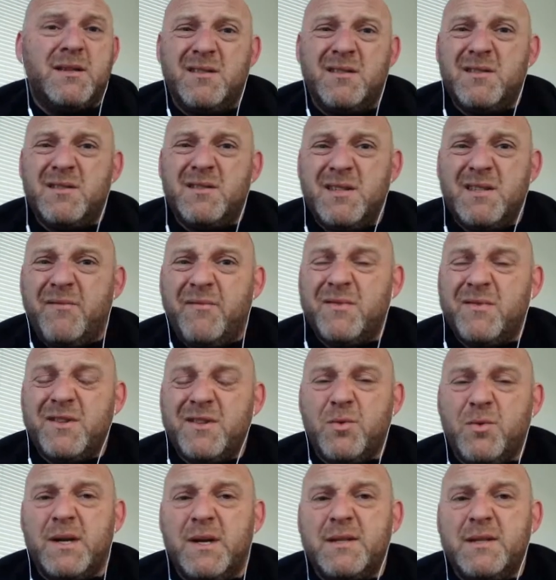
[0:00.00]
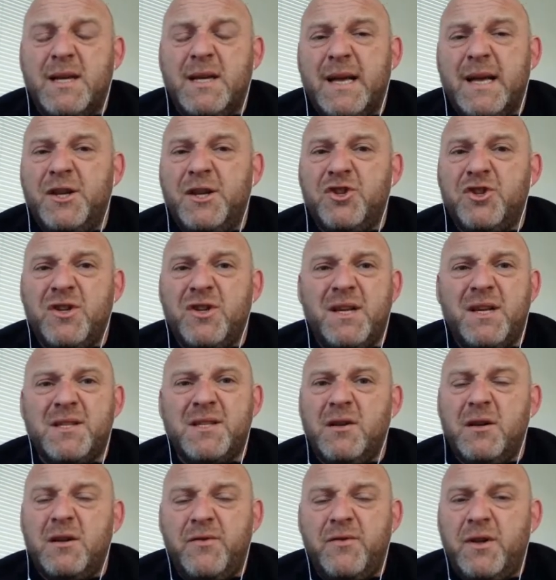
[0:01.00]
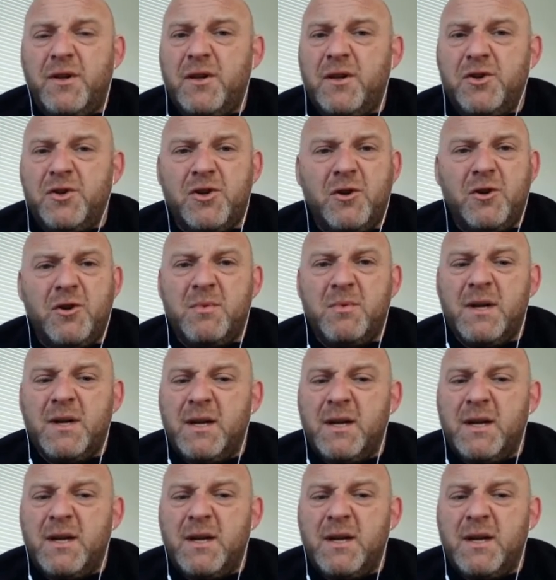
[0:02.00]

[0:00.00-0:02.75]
So 720 HD, certainly for YouTube,